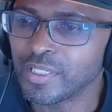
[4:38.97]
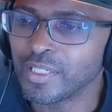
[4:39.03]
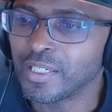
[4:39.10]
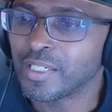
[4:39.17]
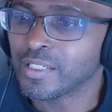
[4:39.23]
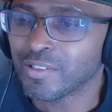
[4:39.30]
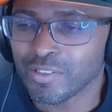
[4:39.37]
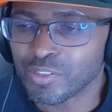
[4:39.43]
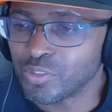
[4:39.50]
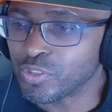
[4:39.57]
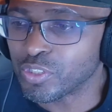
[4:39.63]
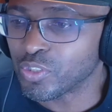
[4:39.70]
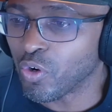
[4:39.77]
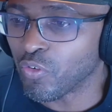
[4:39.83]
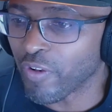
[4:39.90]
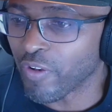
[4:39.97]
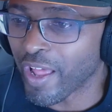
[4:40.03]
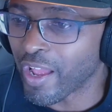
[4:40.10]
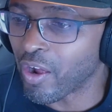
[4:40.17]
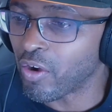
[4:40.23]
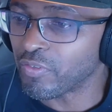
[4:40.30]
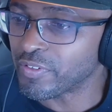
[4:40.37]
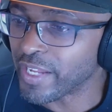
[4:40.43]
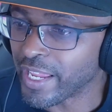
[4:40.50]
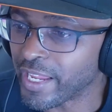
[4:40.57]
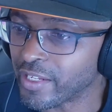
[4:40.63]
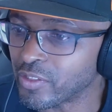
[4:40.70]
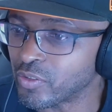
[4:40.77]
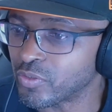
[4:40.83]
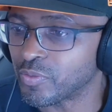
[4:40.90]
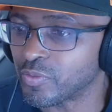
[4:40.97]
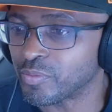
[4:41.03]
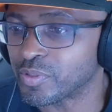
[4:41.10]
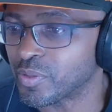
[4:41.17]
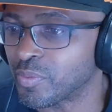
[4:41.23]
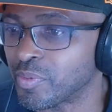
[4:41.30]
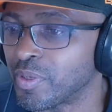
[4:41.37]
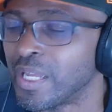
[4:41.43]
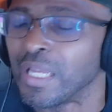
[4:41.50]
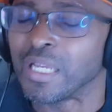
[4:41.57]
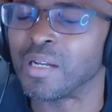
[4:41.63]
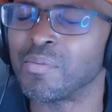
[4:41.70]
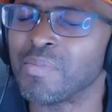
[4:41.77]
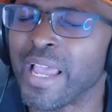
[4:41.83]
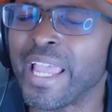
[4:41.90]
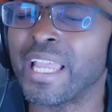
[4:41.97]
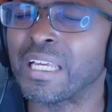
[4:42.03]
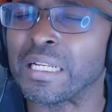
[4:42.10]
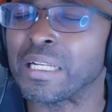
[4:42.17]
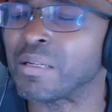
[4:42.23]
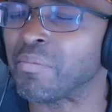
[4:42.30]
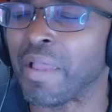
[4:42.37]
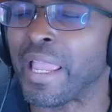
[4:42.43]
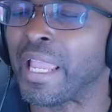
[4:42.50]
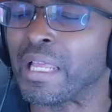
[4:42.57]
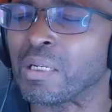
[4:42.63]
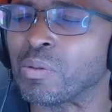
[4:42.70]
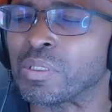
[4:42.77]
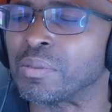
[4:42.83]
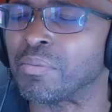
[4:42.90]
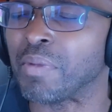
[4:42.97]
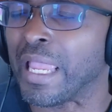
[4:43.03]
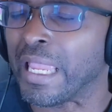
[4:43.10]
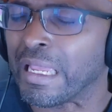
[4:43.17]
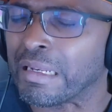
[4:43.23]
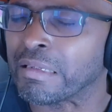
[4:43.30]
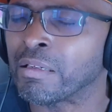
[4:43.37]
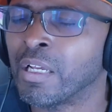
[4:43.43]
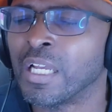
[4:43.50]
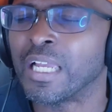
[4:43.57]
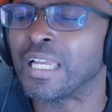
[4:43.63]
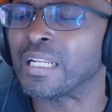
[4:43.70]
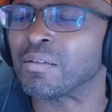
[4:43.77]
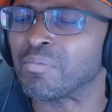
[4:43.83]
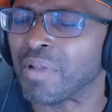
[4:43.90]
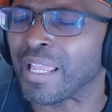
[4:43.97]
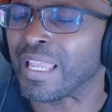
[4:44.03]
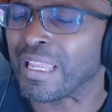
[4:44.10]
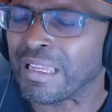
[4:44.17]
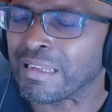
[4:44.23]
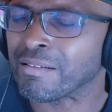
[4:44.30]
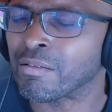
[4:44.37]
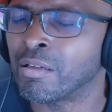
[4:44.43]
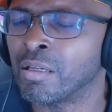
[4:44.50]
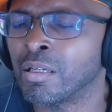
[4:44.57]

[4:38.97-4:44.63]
Cause you just gonna fly off the handle from some a man and the man with oh, the man and the man.